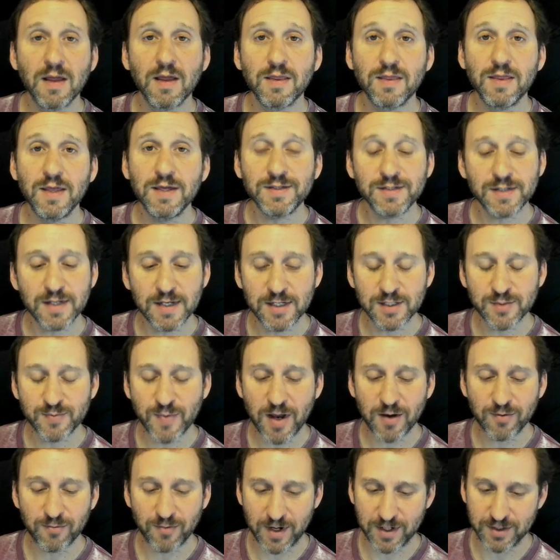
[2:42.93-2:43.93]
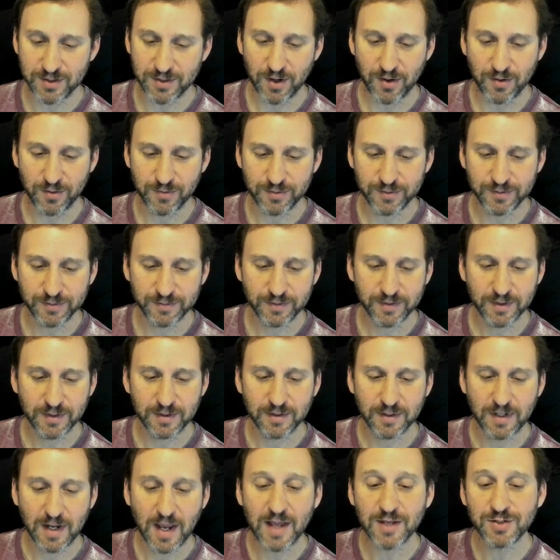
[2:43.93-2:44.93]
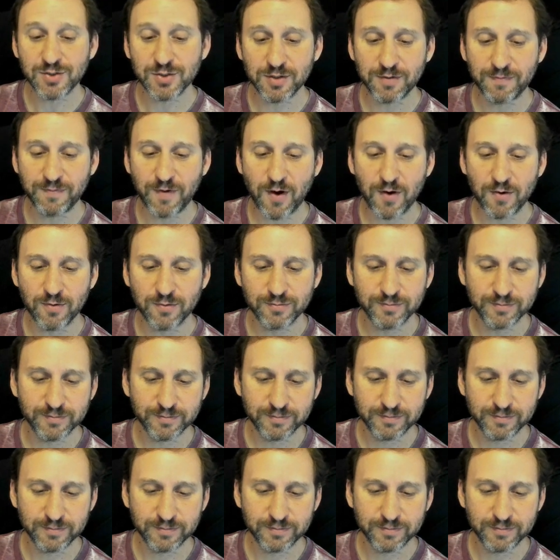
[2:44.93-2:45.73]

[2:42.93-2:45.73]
This is my ringtone. Answer the phone.